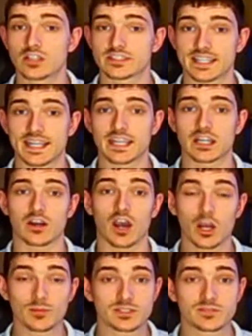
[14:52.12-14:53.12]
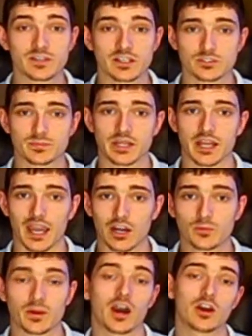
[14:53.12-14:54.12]
So there you go. I hope this video has been a
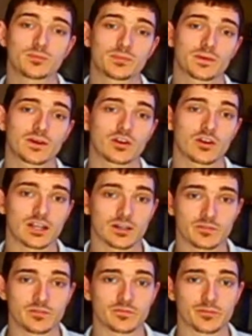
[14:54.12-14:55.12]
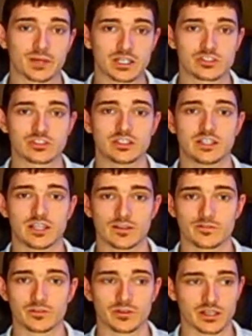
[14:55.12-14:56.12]
help. I hope I got enough information in
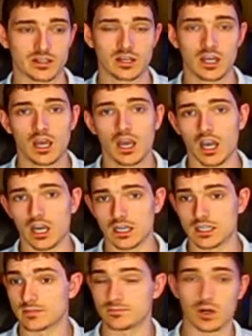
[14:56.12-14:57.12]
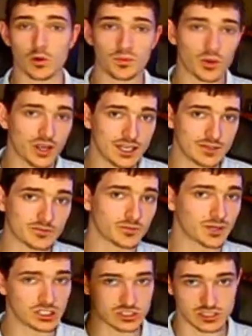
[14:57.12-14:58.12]
there for you. Um, I'll put any
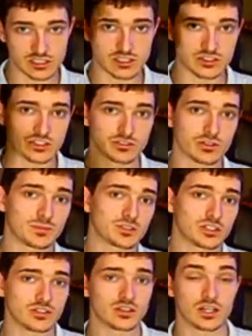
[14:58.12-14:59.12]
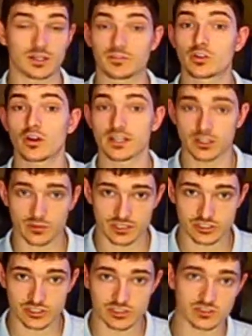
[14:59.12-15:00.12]
information in the description. Uh, if you've got any
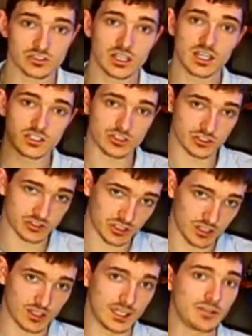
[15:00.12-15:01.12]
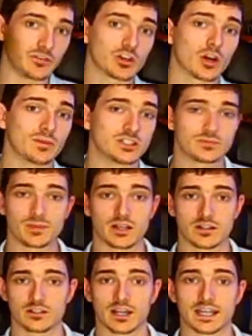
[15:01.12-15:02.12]
questions, just uh, leave your comments below